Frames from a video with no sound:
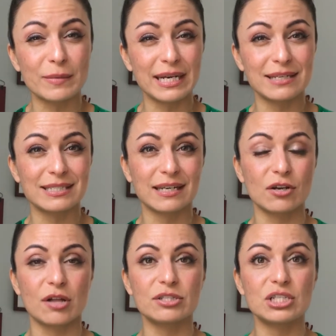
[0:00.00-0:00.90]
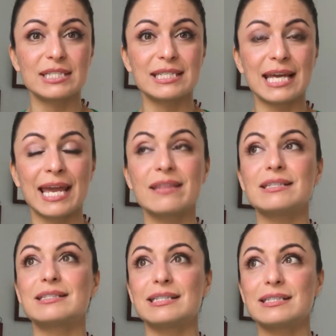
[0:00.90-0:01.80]
media and technology today and the
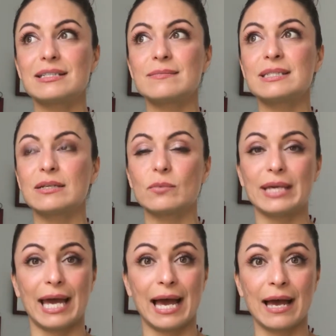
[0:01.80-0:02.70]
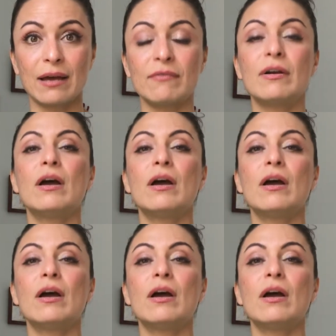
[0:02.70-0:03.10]
systems that we have